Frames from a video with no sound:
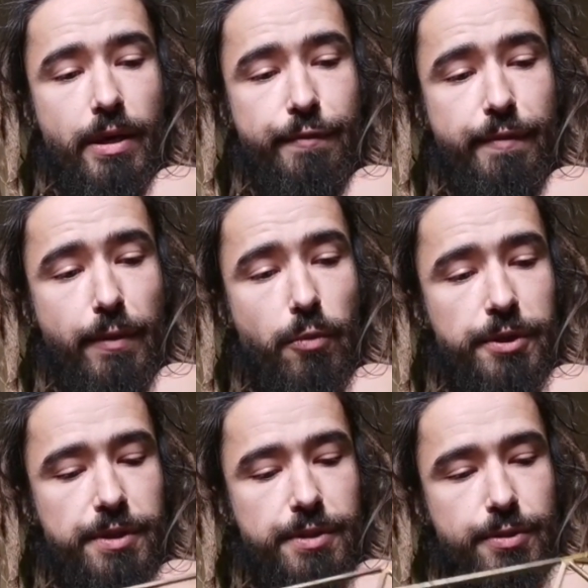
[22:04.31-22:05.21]
If I
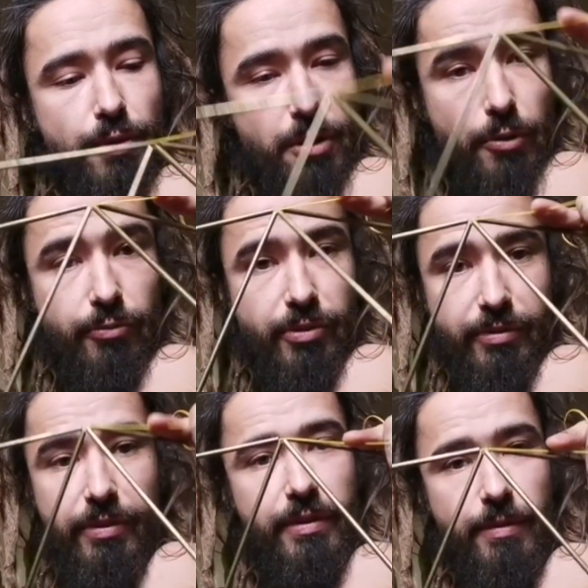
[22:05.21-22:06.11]
wanted to close
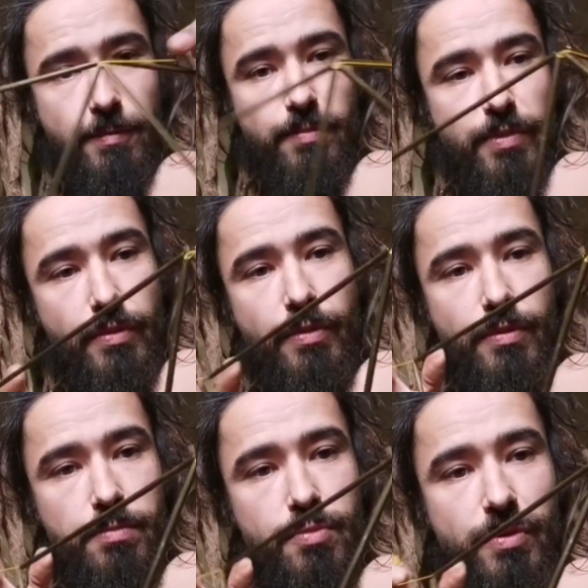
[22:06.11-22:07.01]
this as a
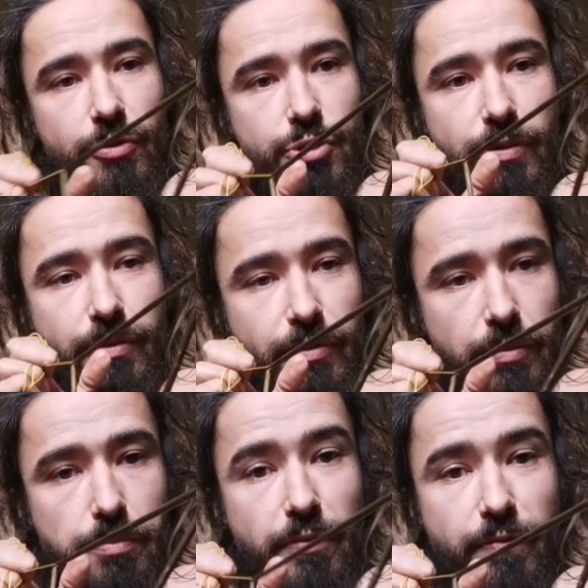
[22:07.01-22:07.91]
just a
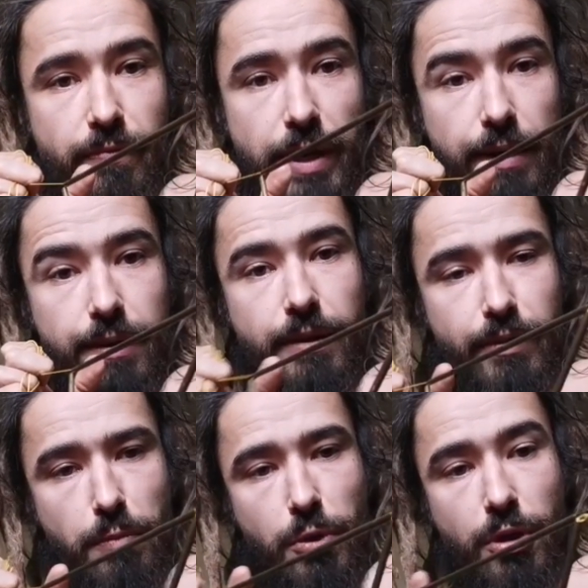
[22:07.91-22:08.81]
simple 8
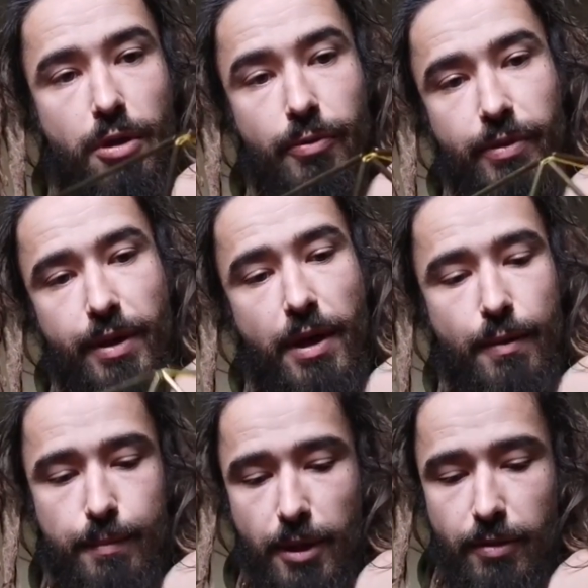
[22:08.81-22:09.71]
eyes, I would close it
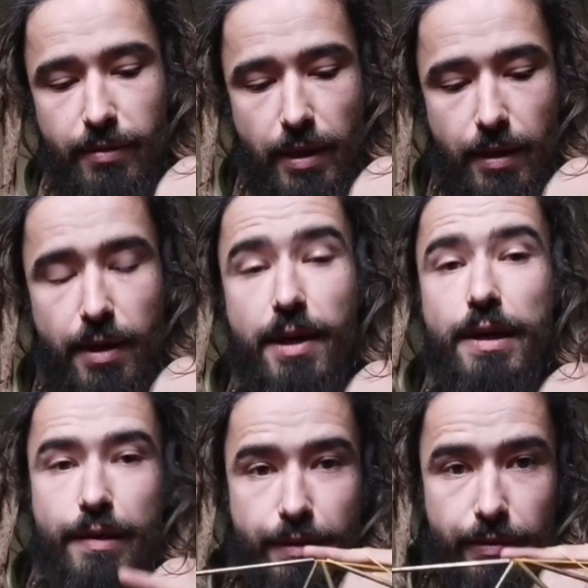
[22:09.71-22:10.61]
now because then
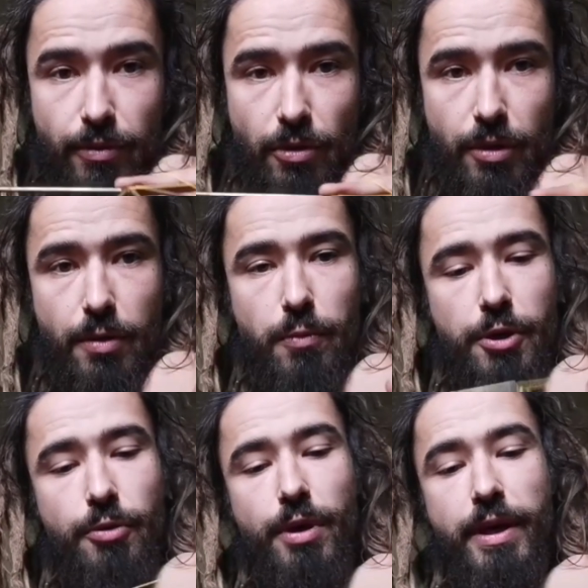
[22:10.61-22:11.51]
this corner
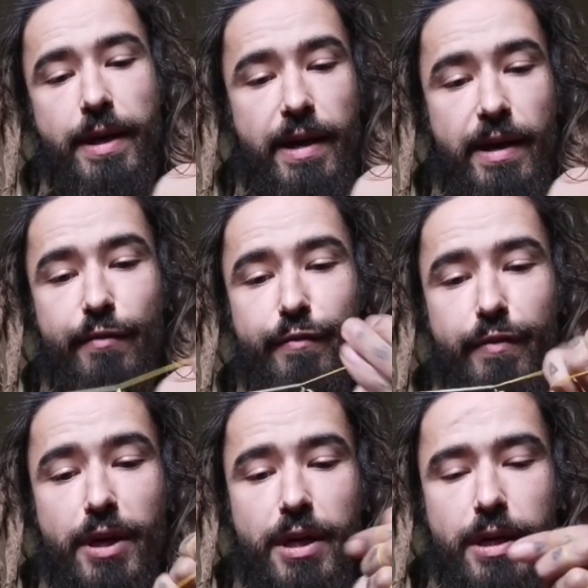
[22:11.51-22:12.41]
would only have